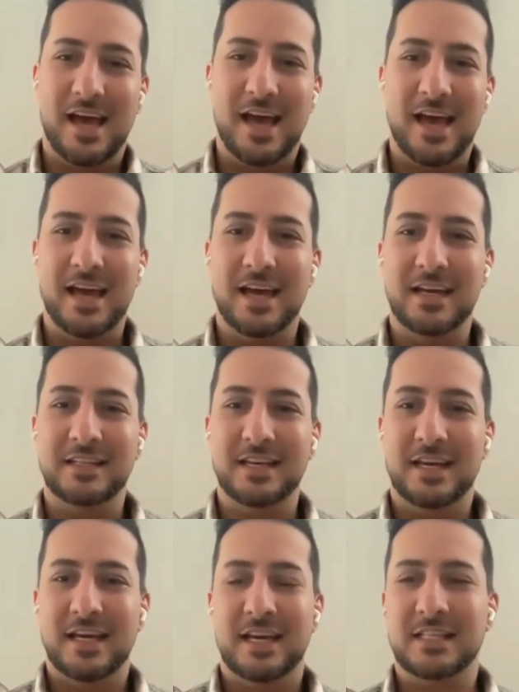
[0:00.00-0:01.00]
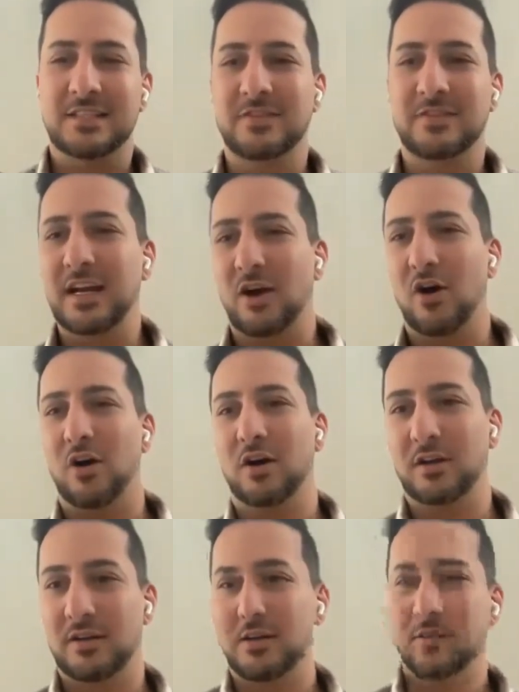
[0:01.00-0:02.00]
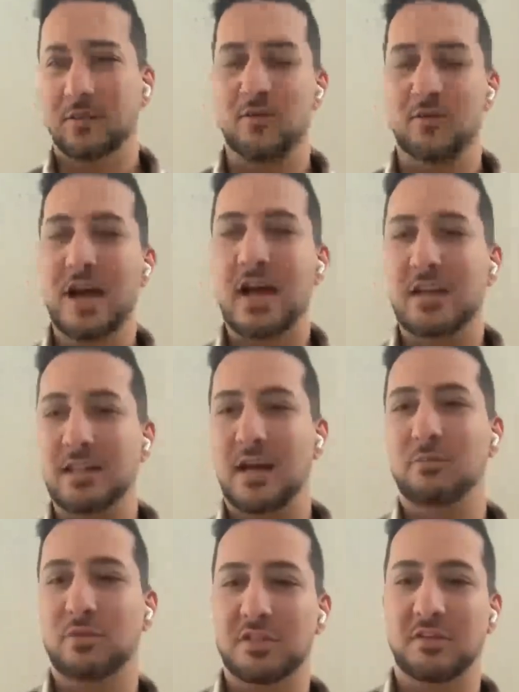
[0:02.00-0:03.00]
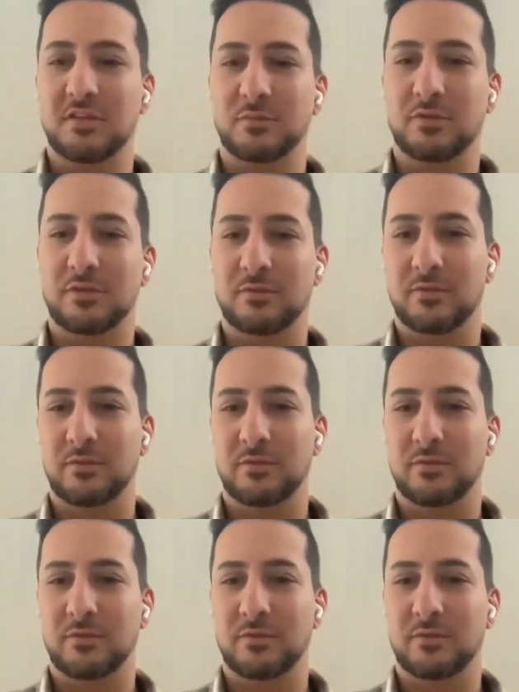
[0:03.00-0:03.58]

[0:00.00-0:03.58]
And it's very hard for 99% of the